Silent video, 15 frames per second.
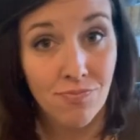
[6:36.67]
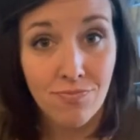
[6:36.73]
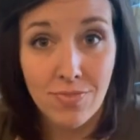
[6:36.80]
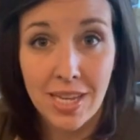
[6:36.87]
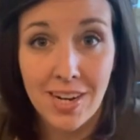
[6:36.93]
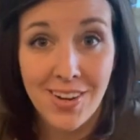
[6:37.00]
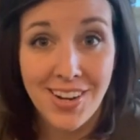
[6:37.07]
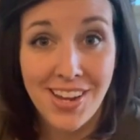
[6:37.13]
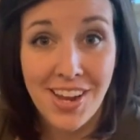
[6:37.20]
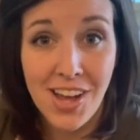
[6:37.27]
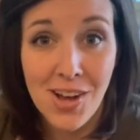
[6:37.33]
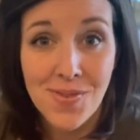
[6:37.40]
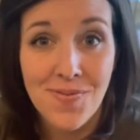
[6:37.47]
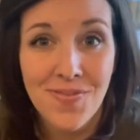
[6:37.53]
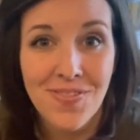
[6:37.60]
there you
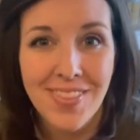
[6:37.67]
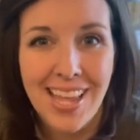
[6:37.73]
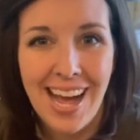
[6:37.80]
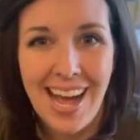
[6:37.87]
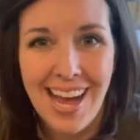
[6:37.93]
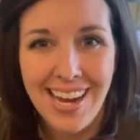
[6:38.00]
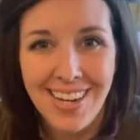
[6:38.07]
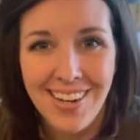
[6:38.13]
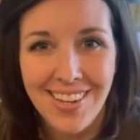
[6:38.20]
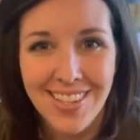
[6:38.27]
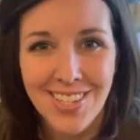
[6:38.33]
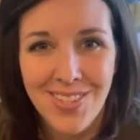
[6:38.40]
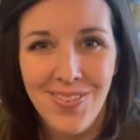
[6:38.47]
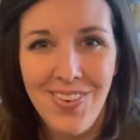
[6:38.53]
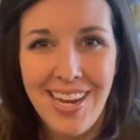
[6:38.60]
go. I call
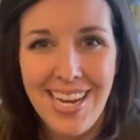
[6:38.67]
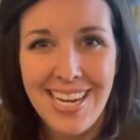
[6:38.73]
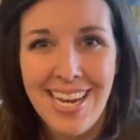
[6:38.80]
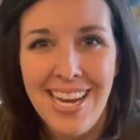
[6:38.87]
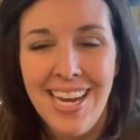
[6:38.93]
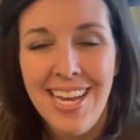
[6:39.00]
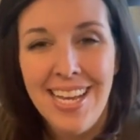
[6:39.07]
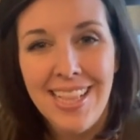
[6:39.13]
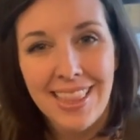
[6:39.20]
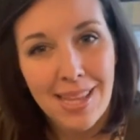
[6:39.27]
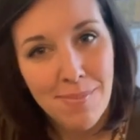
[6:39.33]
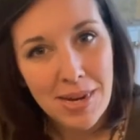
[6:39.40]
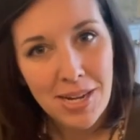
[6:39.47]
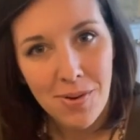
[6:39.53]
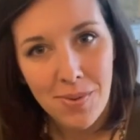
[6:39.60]
this a win. Let
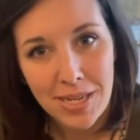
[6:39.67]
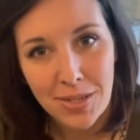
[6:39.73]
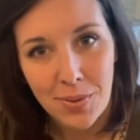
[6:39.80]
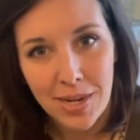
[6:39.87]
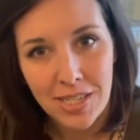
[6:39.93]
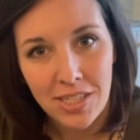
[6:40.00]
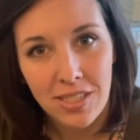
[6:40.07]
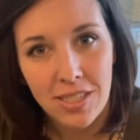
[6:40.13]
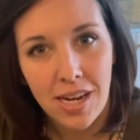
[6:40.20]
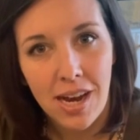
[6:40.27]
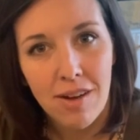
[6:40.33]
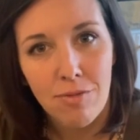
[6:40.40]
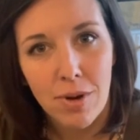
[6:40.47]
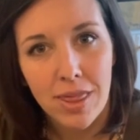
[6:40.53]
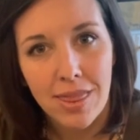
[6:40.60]
me know which questions you
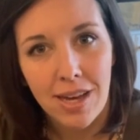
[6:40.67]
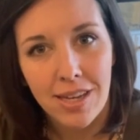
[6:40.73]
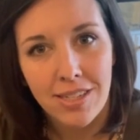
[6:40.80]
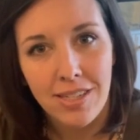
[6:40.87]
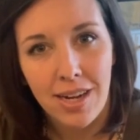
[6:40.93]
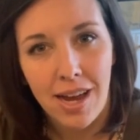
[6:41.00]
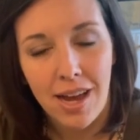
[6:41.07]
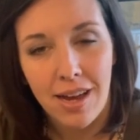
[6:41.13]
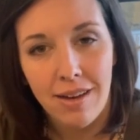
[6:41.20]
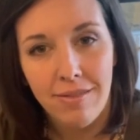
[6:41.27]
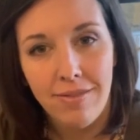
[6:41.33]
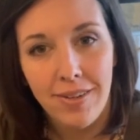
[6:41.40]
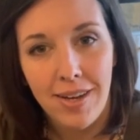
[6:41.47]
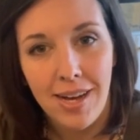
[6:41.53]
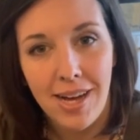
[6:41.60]
have, what thoughts you
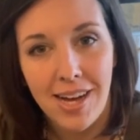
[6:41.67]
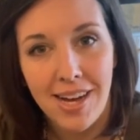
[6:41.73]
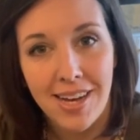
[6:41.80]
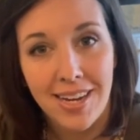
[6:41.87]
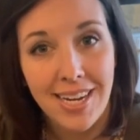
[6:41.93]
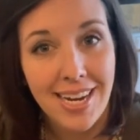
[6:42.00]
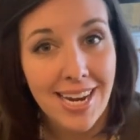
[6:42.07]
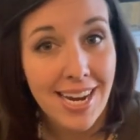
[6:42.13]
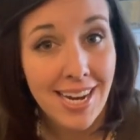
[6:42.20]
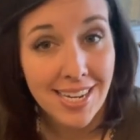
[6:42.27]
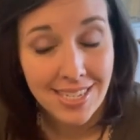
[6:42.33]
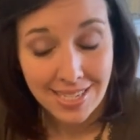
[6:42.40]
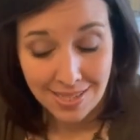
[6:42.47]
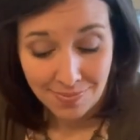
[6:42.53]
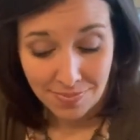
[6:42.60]
have.
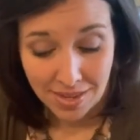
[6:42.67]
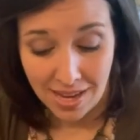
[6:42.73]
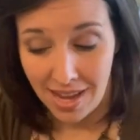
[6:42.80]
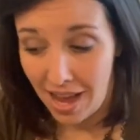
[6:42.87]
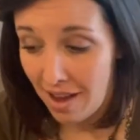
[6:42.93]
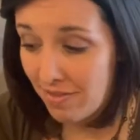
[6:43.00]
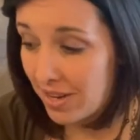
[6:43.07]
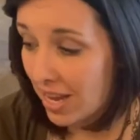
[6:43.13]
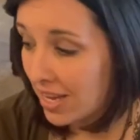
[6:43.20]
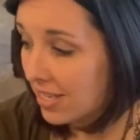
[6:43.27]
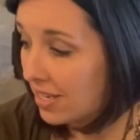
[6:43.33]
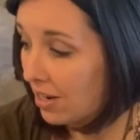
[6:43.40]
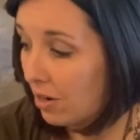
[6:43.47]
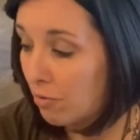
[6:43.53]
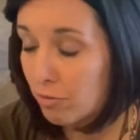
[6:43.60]
And I've got
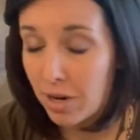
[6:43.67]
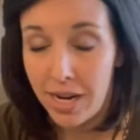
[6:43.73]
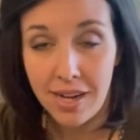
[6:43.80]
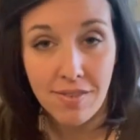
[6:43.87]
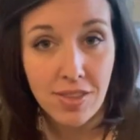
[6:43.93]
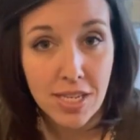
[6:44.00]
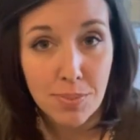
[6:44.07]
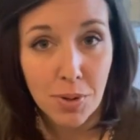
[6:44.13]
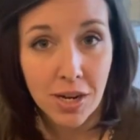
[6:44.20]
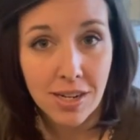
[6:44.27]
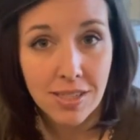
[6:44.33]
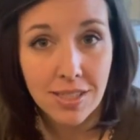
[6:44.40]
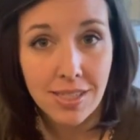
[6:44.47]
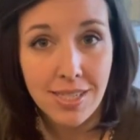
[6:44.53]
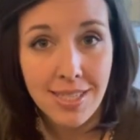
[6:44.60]
a variety of these
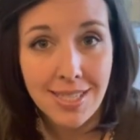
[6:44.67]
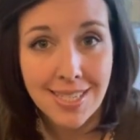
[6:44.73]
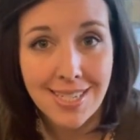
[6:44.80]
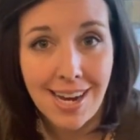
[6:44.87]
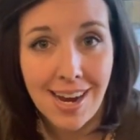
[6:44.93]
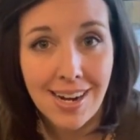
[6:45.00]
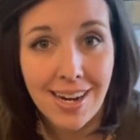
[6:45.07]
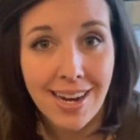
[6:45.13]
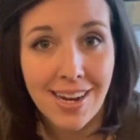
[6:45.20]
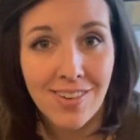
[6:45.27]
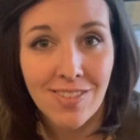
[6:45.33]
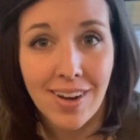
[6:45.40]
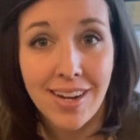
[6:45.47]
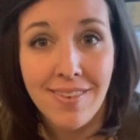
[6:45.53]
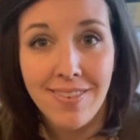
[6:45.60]
products in stock and
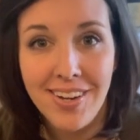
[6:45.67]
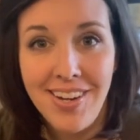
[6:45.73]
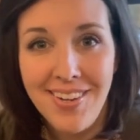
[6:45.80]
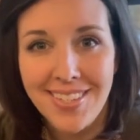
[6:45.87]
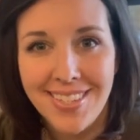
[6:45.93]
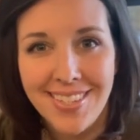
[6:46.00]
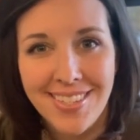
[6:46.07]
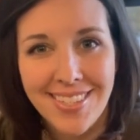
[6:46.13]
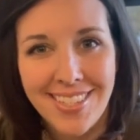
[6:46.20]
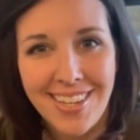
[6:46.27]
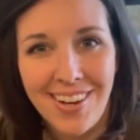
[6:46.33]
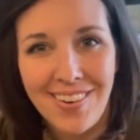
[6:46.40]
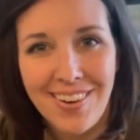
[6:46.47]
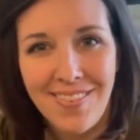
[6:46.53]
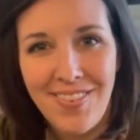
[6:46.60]
ready for use.
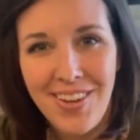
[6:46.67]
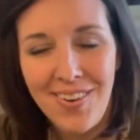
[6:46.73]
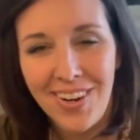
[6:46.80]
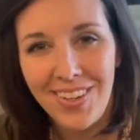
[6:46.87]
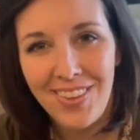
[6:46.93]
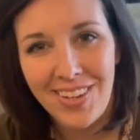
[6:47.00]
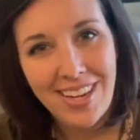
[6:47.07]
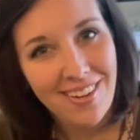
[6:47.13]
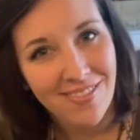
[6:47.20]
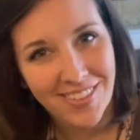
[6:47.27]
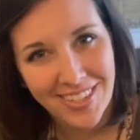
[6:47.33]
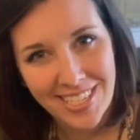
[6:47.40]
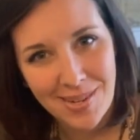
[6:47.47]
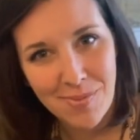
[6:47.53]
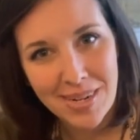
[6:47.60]
So if you are looking for
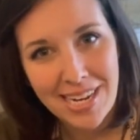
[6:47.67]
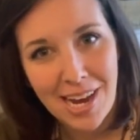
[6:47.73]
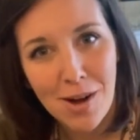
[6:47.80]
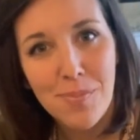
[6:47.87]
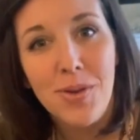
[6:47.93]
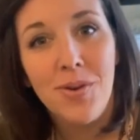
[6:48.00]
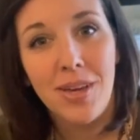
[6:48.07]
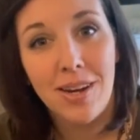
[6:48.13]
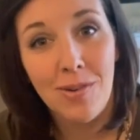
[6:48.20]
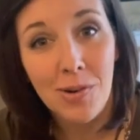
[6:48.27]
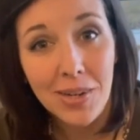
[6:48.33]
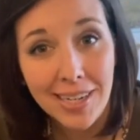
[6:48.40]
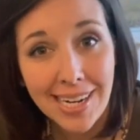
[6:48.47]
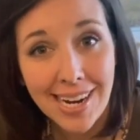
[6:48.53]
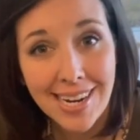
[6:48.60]
someone to help you get
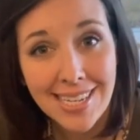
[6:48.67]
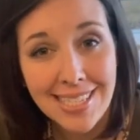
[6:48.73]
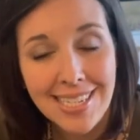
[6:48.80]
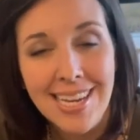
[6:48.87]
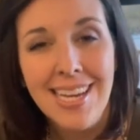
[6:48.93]
organized